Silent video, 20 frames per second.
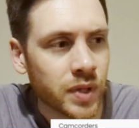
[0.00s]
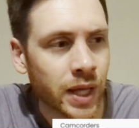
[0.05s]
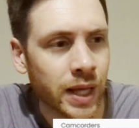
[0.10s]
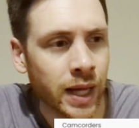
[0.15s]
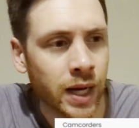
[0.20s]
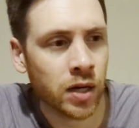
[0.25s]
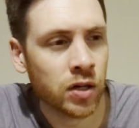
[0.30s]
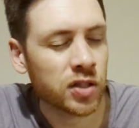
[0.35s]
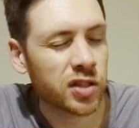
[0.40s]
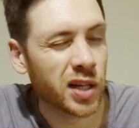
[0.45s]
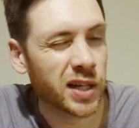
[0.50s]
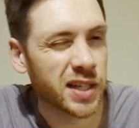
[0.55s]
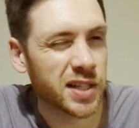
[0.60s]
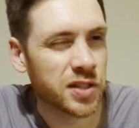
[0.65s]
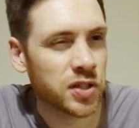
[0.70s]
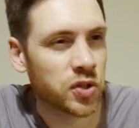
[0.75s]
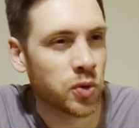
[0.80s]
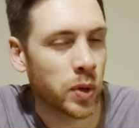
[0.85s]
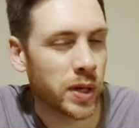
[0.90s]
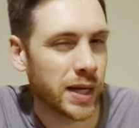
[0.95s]
It looks like it's
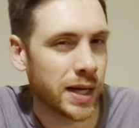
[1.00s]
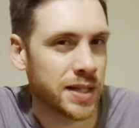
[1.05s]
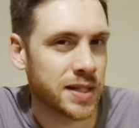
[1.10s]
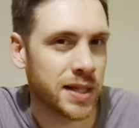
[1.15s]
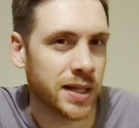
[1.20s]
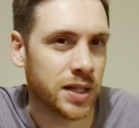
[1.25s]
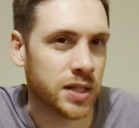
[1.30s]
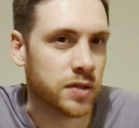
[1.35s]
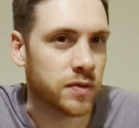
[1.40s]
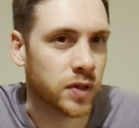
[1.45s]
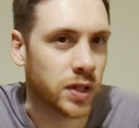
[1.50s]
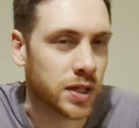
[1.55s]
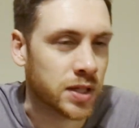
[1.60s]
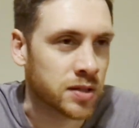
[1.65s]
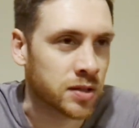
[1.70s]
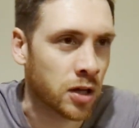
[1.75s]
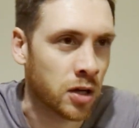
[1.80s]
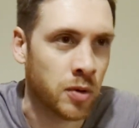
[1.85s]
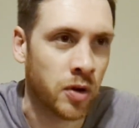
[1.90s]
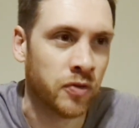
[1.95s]
a 2018 device,
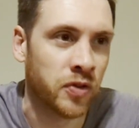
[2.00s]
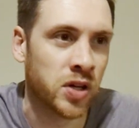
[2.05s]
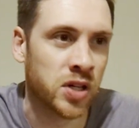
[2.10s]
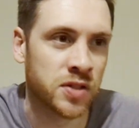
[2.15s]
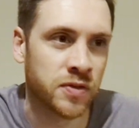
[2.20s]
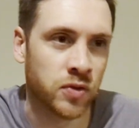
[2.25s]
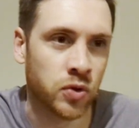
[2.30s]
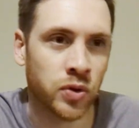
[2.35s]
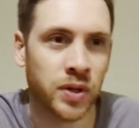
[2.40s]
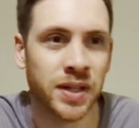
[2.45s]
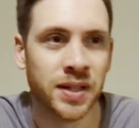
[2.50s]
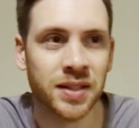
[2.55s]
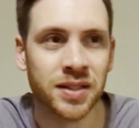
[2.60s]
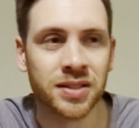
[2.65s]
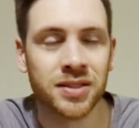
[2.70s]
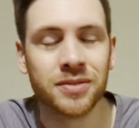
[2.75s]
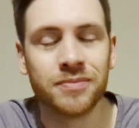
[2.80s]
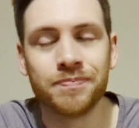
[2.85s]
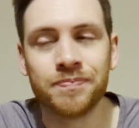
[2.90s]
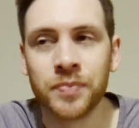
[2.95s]
so my first thought
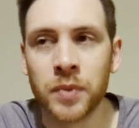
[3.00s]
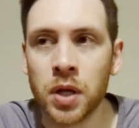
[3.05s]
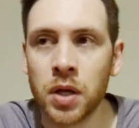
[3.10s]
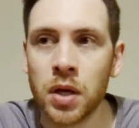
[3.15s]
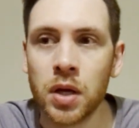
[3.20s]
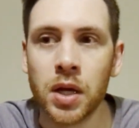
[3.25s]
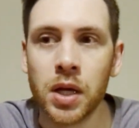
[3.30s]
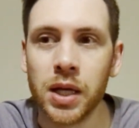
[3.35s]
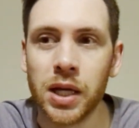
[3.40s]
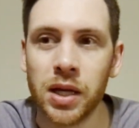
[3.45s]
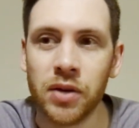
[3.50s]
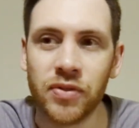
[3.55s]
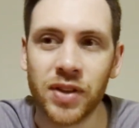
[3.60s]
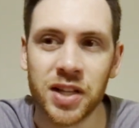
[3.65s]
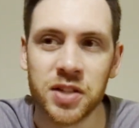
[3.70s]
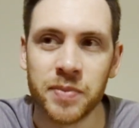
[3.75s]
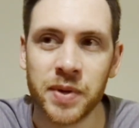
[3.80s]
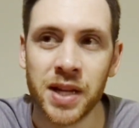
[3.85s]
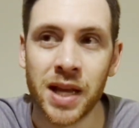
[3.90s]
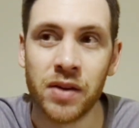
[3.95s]
is, if
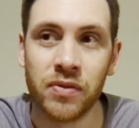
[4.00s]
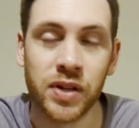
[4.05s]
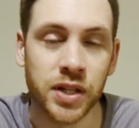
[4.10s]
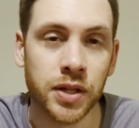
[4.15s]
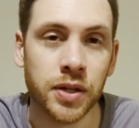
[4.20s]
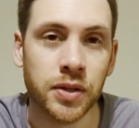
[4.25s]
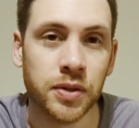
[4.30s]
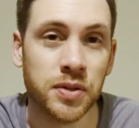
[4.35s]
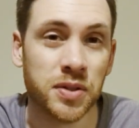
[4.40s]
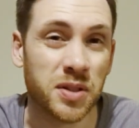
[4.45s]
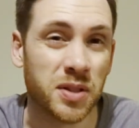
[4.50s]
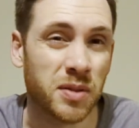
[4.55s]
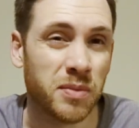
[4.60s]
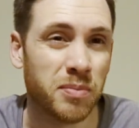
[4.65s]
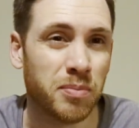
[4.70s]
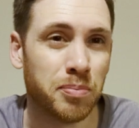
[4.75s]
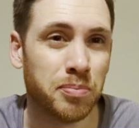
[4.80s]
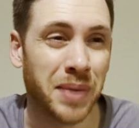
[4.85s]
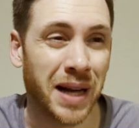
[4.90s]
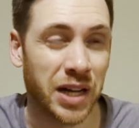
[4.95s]
that's been heavily used,
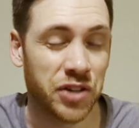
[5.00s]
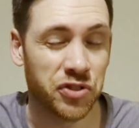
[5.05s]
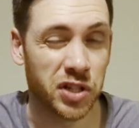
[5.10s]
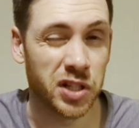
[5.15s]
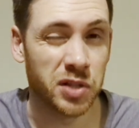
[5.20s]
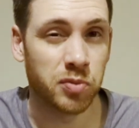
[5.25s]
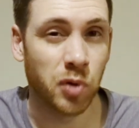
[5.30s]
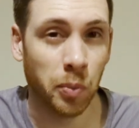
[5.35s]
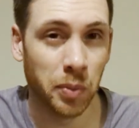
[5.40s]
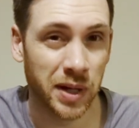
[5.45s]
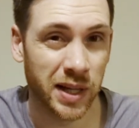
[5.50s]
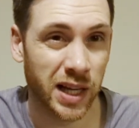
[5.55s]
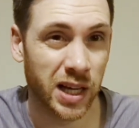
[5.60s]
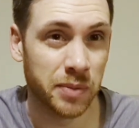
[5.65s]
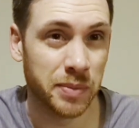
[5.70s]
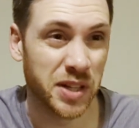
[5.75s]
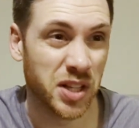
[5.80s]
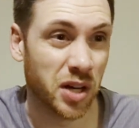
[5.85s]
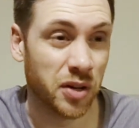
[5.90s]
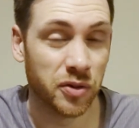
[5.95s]
battery's probably going to
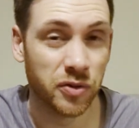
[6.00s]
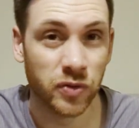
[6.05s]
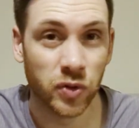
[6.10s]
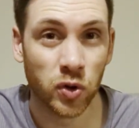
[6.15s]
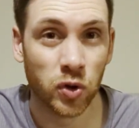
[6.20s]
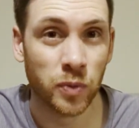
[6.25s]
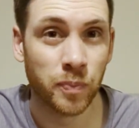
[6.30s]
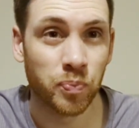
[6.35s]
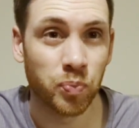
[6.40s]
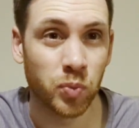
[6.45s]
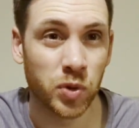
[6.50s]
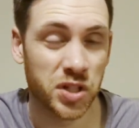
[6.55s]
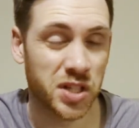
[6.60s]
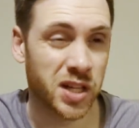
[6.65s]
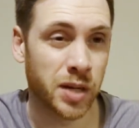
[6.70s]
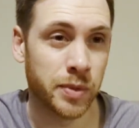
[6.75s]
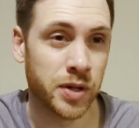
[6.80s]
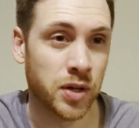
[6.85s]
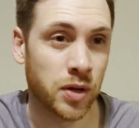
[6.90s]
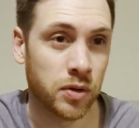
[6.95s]
be done for, which is
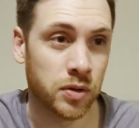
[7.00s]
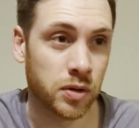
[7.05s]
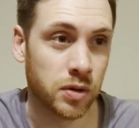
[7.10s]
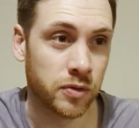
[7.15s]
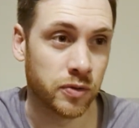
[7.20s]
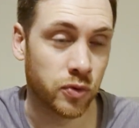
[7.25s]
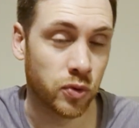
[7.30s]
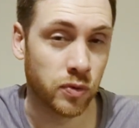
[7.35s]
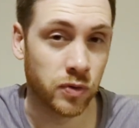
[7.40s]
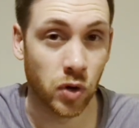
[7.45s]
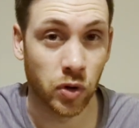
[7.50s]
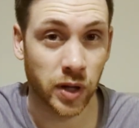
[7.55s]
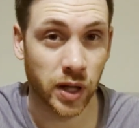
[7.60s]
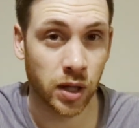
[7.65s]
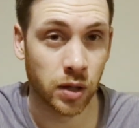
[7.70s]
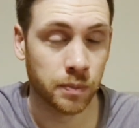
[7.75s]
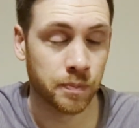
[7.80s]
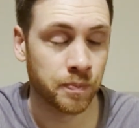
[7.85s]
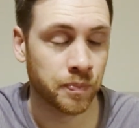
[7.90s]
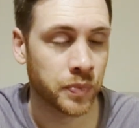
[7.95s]
going to be no good for
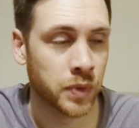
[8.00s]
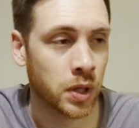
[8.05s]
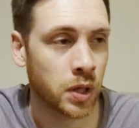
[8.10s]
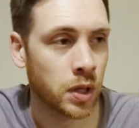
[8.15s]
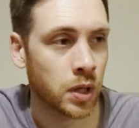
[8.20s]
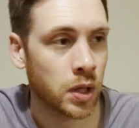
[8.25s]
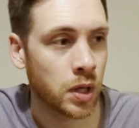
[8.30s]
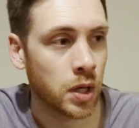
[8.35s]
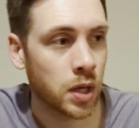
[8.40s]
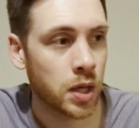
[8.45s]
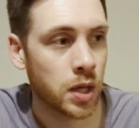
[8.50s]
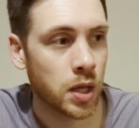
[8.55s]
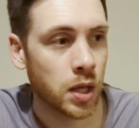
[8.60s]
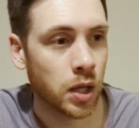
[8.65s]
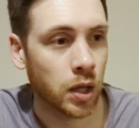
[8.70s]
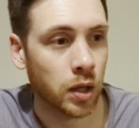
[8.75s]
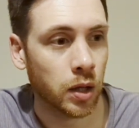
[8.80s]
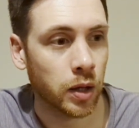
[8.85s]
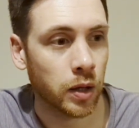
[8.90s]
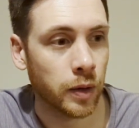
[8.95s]
vlogging.
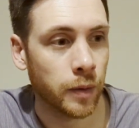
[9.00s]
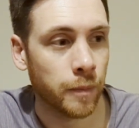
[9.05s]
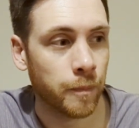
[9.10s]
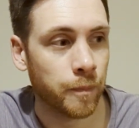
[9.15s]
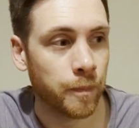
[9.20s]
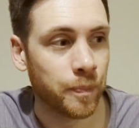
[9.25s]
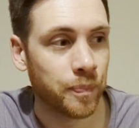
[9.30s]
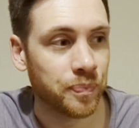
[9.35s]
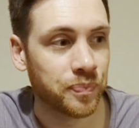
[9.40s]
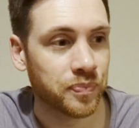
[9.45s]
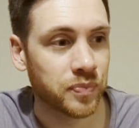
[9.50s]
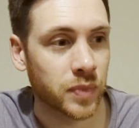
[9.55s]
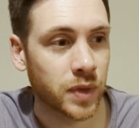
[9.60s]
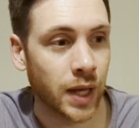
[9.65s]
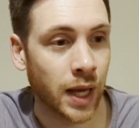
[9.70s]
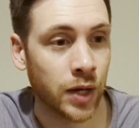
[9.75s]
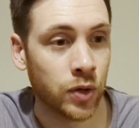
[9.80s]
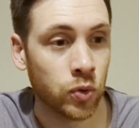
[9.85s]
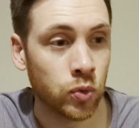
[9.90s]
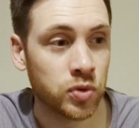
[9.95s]

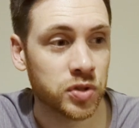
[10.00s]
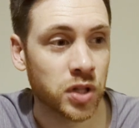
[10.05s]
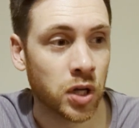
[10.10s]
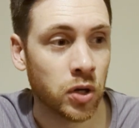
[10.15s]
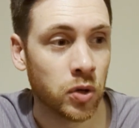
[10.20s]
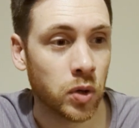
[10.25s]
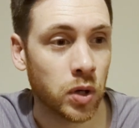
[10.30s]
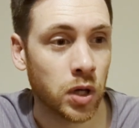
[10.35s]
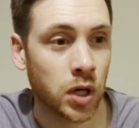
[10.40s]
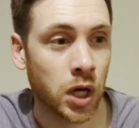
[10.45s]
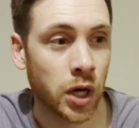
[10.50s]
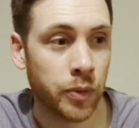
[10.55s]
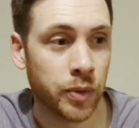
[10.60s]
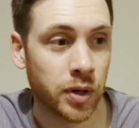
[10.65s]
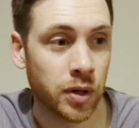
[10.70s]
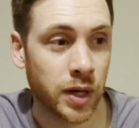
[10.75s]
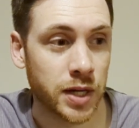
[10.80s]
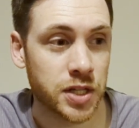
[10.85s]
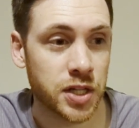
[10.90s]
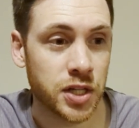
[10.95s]
And also, I would
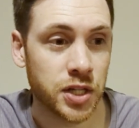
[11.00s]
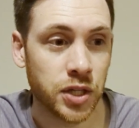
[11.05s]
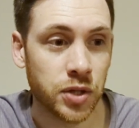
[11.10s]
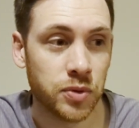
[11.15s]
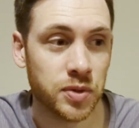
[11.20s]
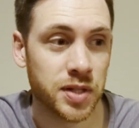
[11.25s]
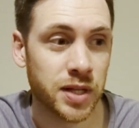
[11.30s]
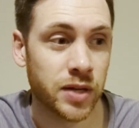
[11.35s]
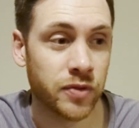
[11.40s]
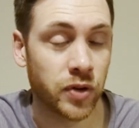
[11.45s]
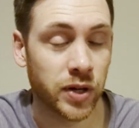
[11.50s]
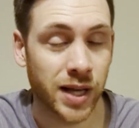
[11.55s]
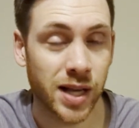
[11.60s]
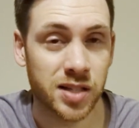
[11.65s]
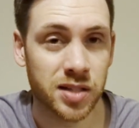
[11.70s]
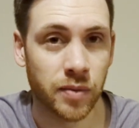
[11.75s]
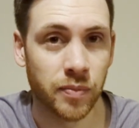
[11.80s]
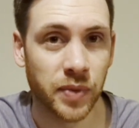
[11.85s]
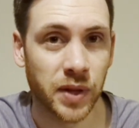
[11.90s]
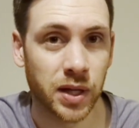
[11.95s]
like to use it, if I get
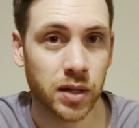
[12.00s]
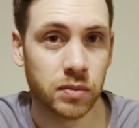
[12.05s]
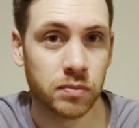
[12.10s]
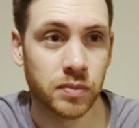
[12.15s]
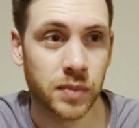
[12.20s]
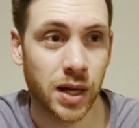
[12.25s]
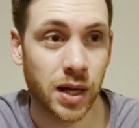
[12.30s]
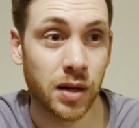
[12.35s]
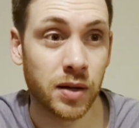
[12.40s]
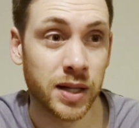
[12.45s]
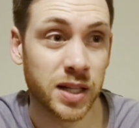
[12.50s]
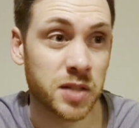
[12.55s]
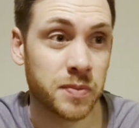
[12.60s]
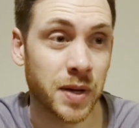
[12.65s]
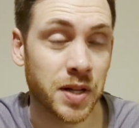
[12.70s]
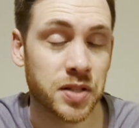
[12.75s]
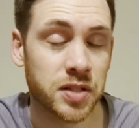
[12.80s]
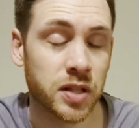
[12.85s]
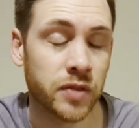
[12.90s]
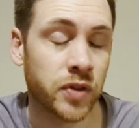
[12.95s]
something that
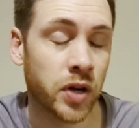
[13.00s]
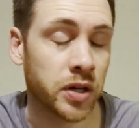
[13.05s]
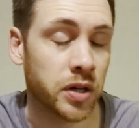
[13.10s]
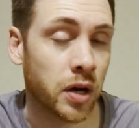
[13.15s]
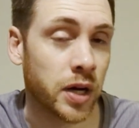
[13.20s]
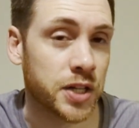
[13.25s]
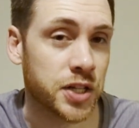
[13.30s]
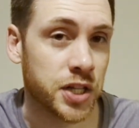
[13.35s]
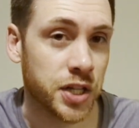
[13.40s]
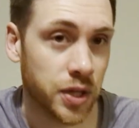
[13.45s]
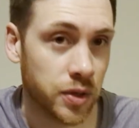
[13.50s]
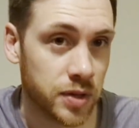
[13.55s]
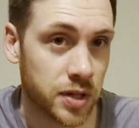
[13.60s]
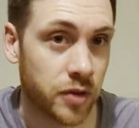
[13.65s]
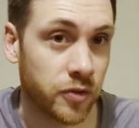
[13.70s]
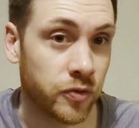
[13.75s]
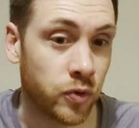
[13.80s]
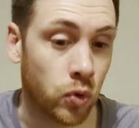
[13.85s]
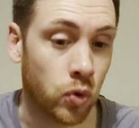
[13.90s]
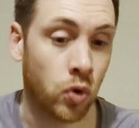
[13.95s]
expensive, I'd like to use
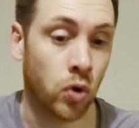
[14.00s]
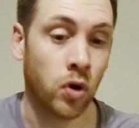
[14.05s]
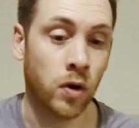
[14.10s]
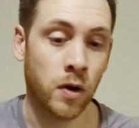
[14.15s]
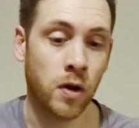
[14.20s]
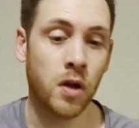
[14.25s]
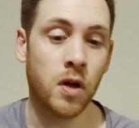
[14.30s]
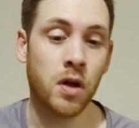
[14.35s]
it for